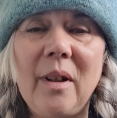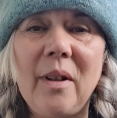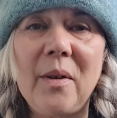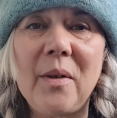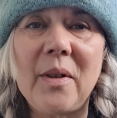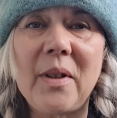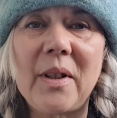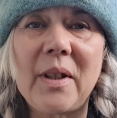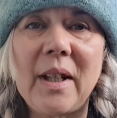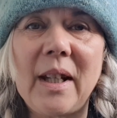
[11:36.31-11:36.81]

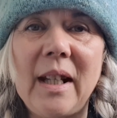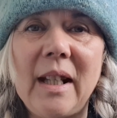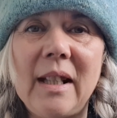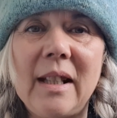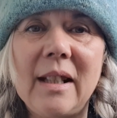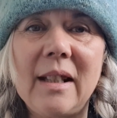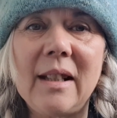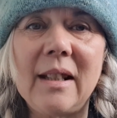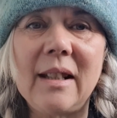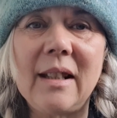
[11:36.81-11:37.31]

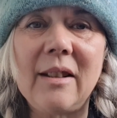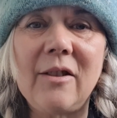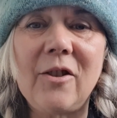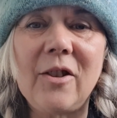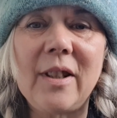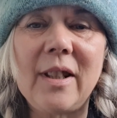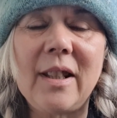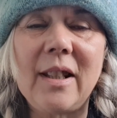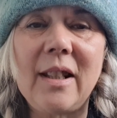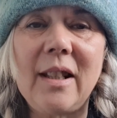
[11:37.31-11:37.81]
outside and
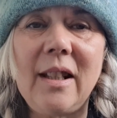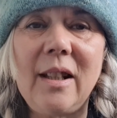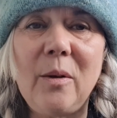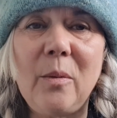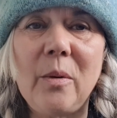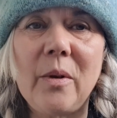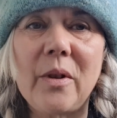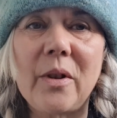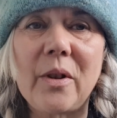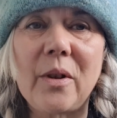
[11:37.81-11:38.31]
just see
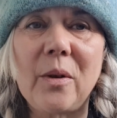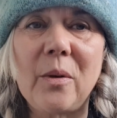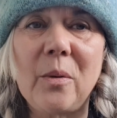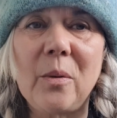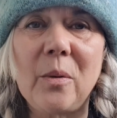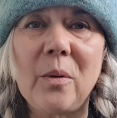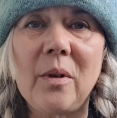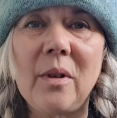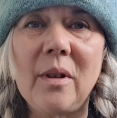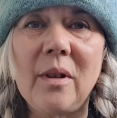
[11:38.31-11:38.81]
what's going
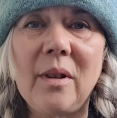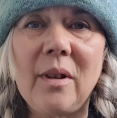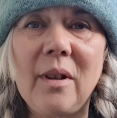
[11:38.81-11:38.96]
on,